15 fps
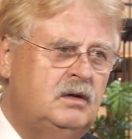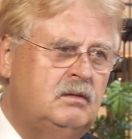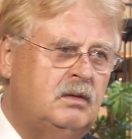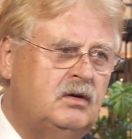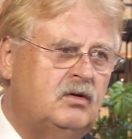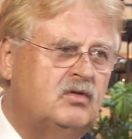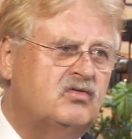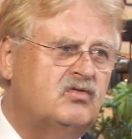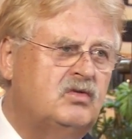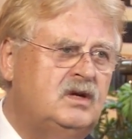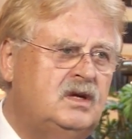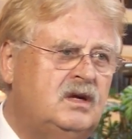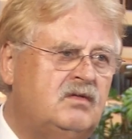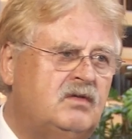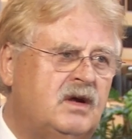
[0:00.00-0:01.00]
But also
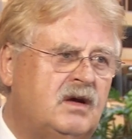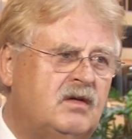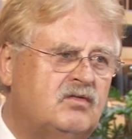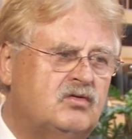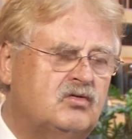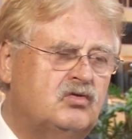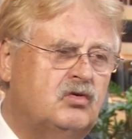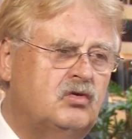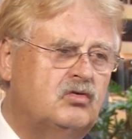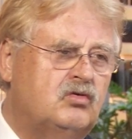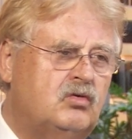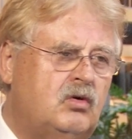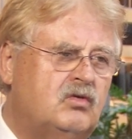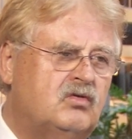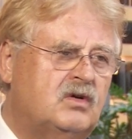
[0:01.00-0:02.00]
here we have to talk to
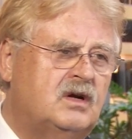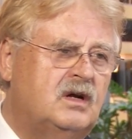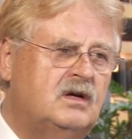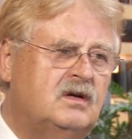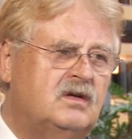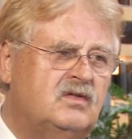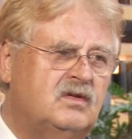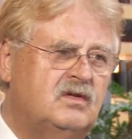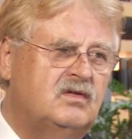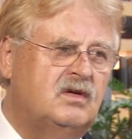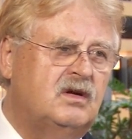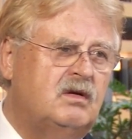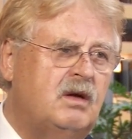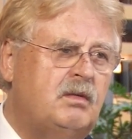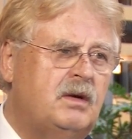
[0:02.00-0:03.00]
all the countries in the
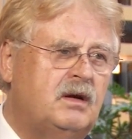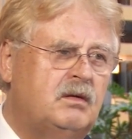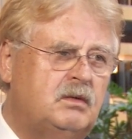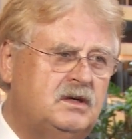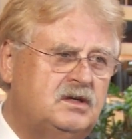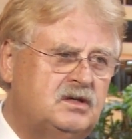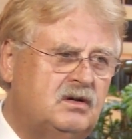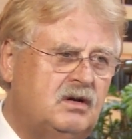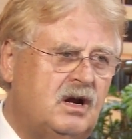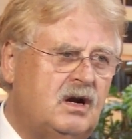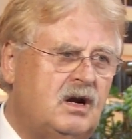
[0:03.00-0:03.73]
Arabic region,